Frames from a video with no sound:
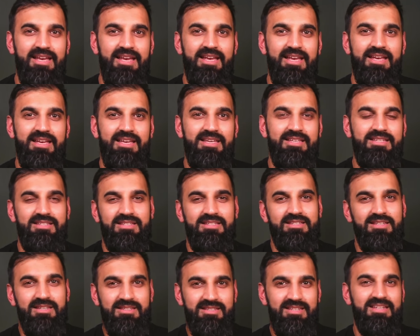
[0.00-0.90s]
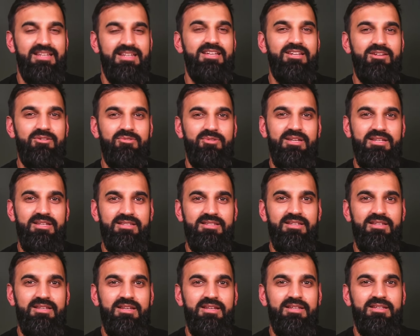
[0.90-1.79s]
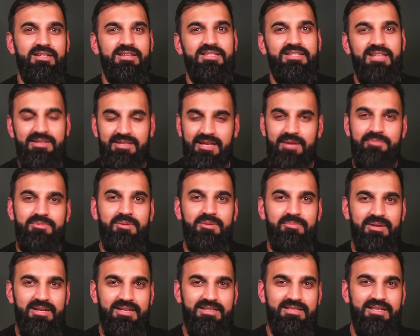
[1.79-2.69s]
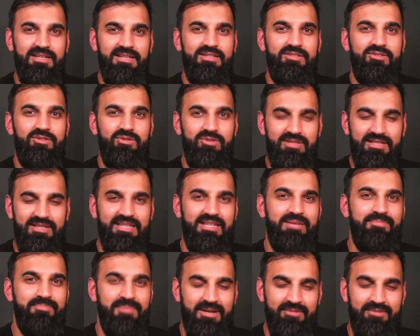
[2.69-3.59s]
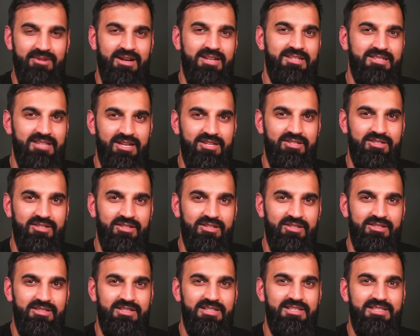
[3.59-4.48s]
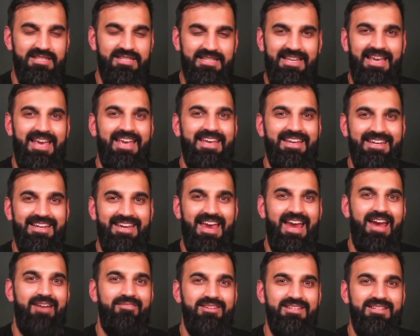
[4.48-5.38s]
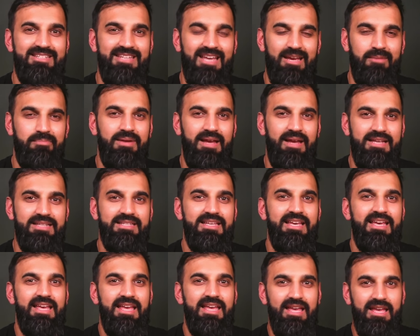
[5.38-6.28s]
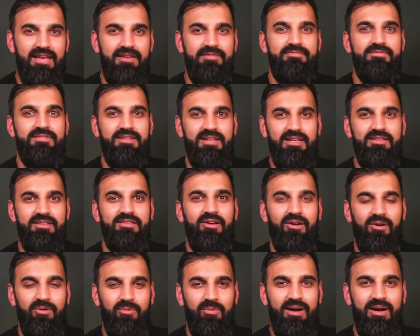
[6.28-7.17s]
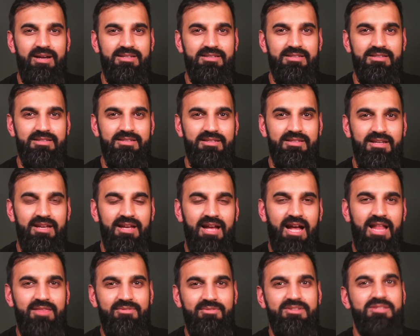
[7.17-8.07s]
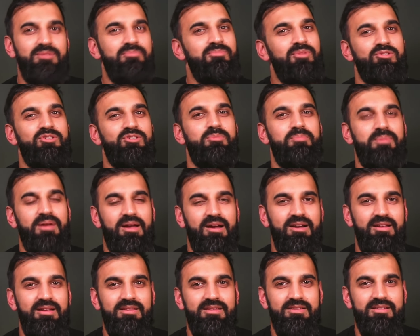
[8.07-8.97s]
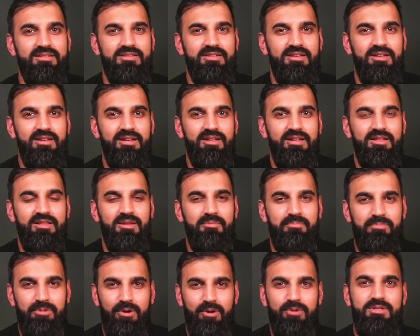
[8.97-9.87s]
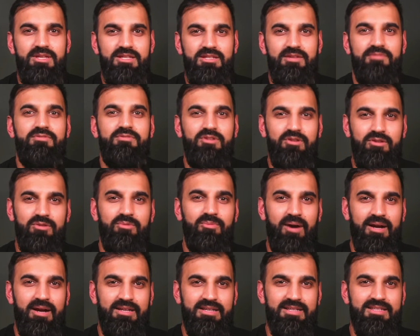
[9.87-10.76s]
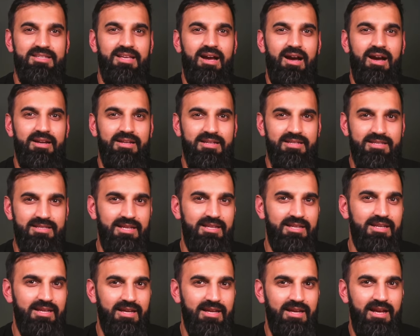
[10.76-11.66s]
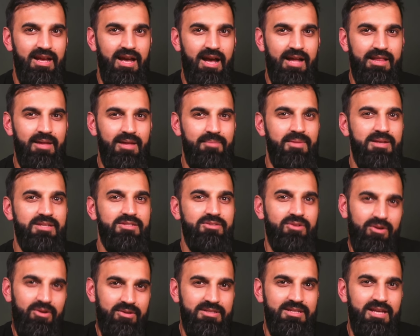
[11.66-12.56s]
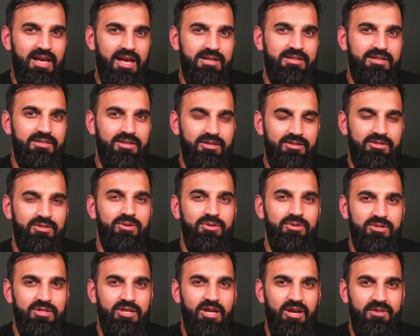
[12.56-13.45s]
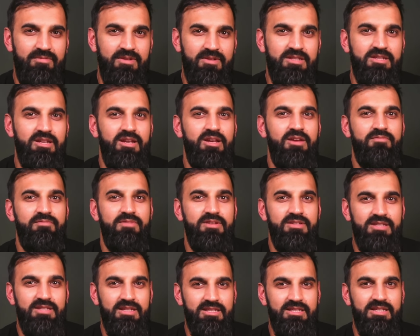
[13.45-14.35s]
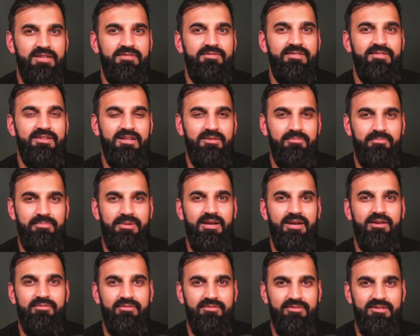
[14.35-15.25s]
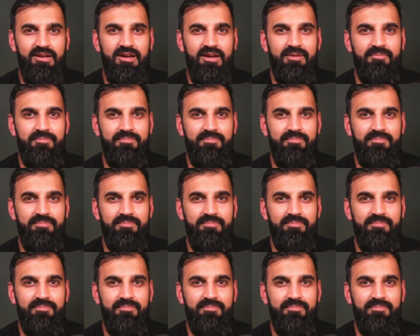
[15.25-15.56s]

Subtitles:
is, does it increase the susceptibility to demineralization? Does decay and caries take place if teeth are whitened? And there is some logic behind this. The process of tooth whitening is highly acidic, and that makes contact to the tooth surface for a significant period of time.